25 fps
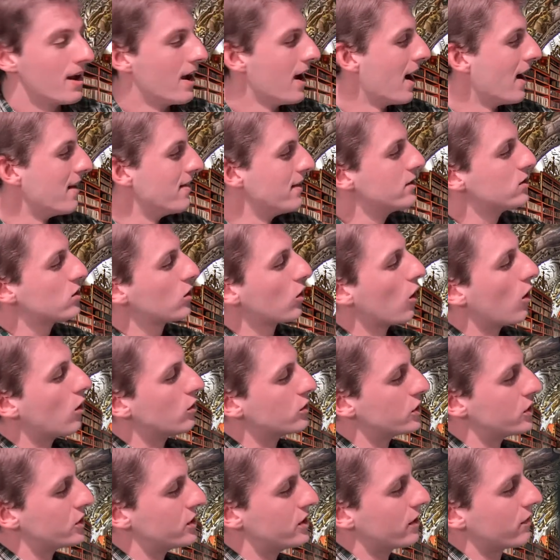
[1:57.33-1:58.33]
And these are all
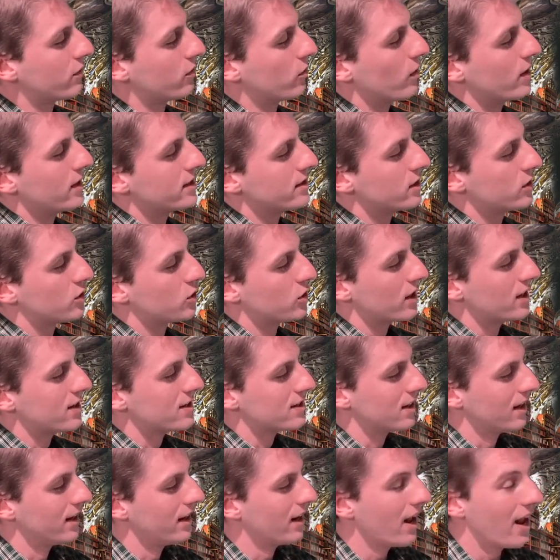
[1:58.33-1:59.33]
just different ways to
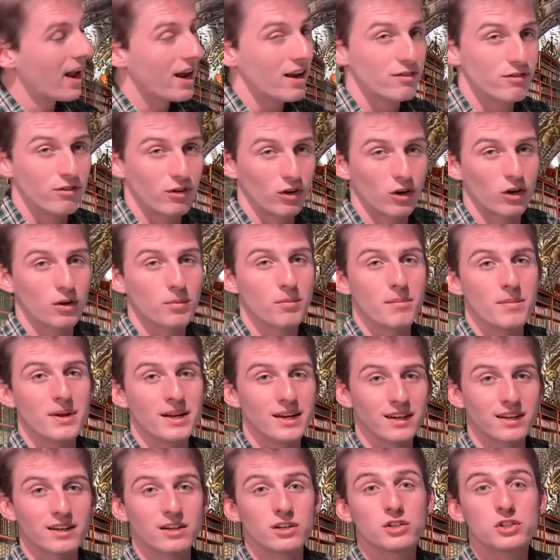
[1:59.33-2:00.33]
translate a verb
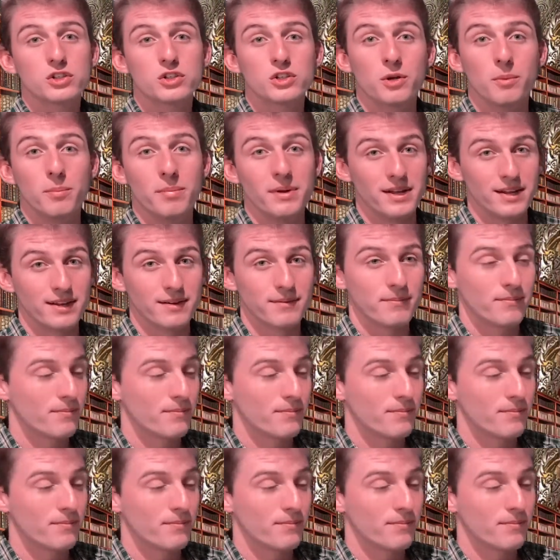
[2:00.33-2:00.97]
meaning to be.